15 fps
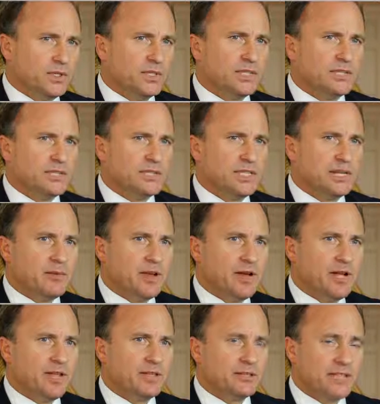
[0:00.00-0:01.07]
Please stand
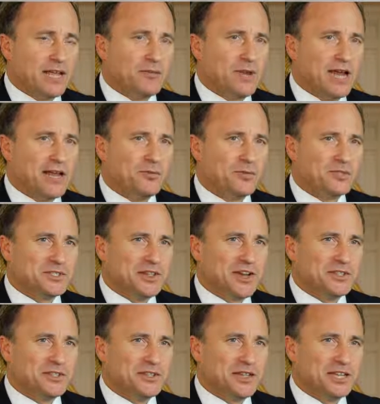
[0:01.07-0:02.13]
by, and we'll
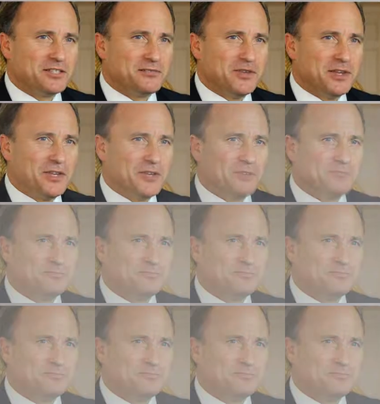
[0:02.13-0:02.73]
talk to you in the next video.